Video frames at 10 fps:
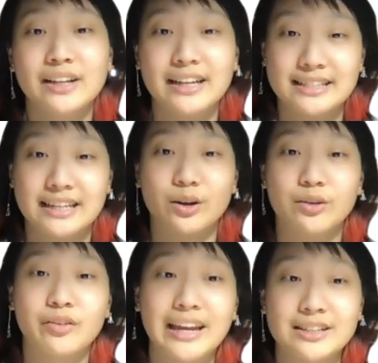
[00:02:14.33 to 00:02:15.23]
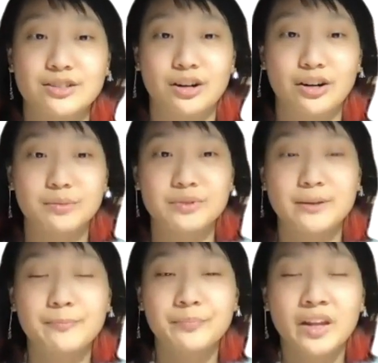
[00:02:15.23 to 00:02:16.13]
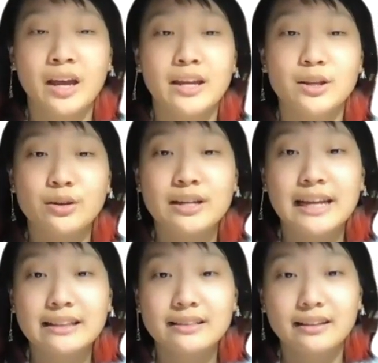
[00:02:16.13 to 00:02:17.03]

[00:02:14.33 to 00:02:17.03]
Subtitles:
executive of 8 startups. You can get the